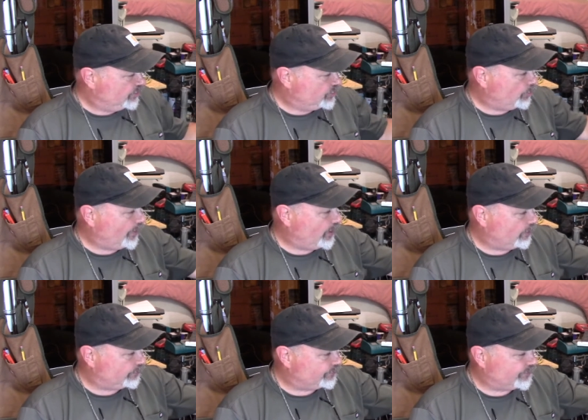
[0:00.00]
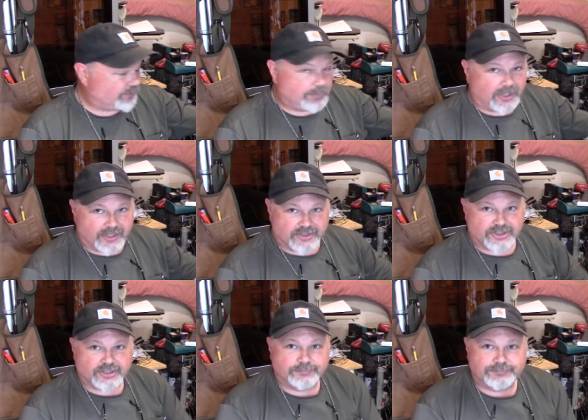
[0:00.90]
12, the
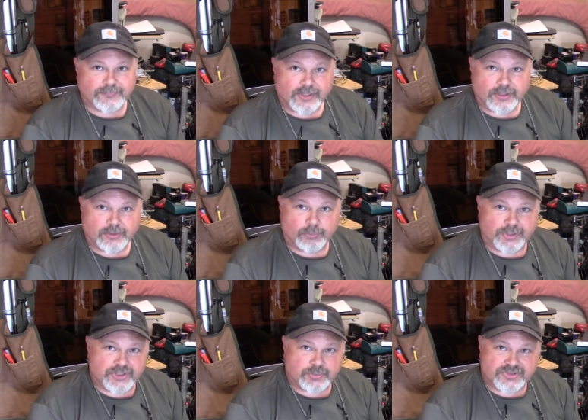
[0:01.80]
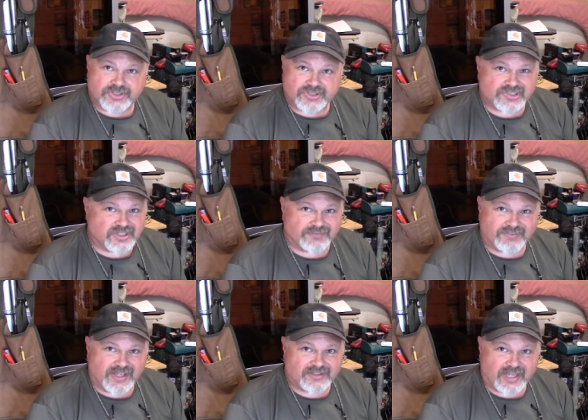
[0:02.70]
Punch, which was just a
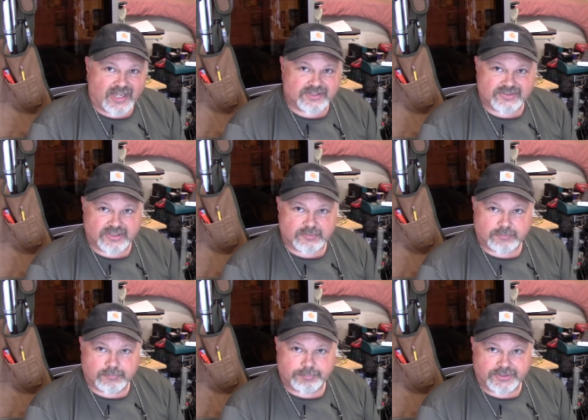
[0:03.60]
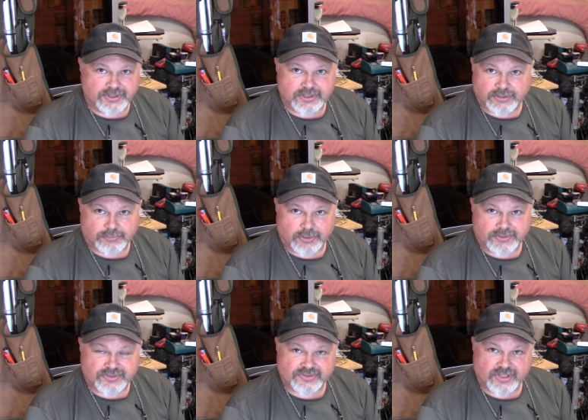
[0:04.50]
fantastic petite
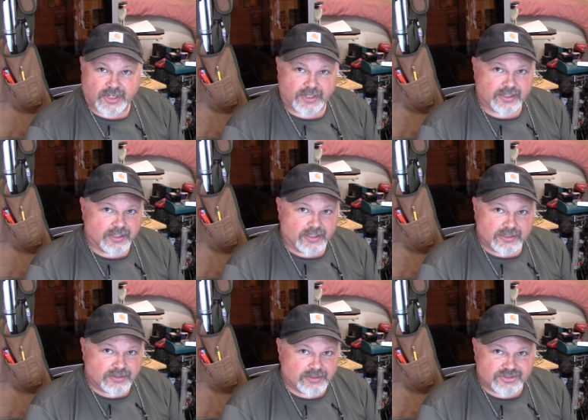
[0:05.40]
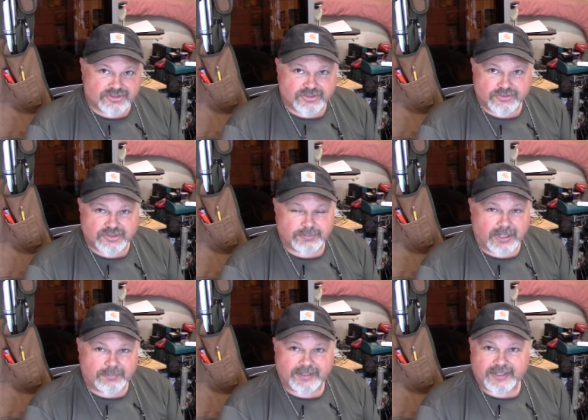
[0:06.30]
Coronas that you just used to
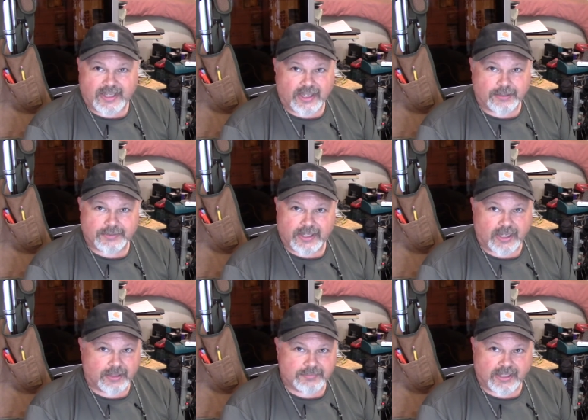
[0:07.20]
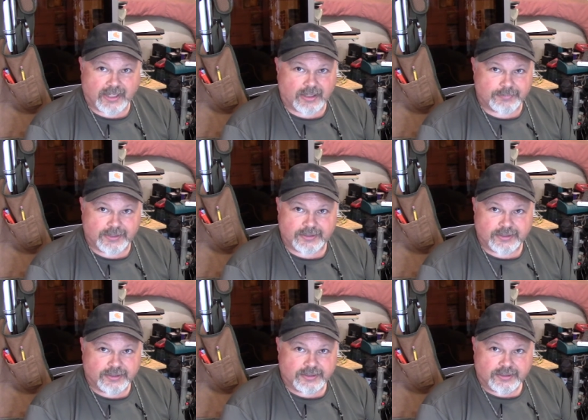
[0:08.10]
buy by the cab
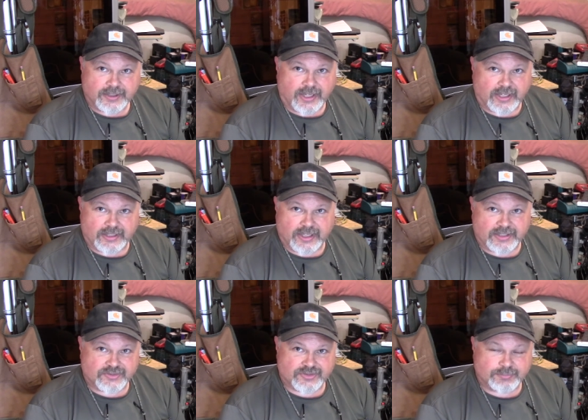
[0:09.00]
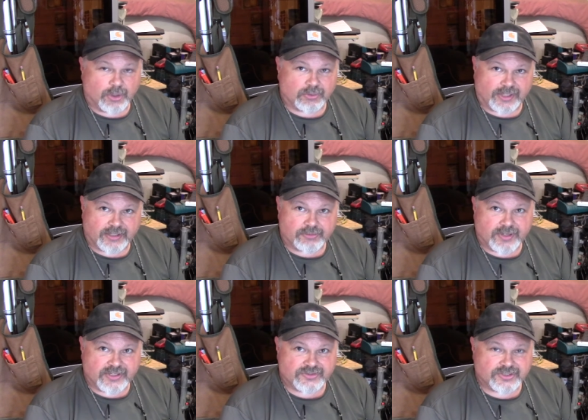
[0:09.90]
and smoke like
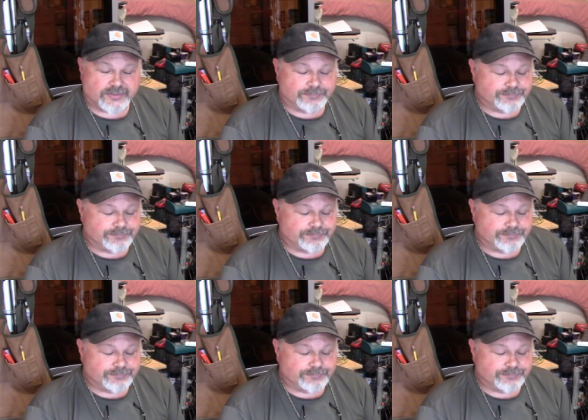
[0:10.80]
crazy.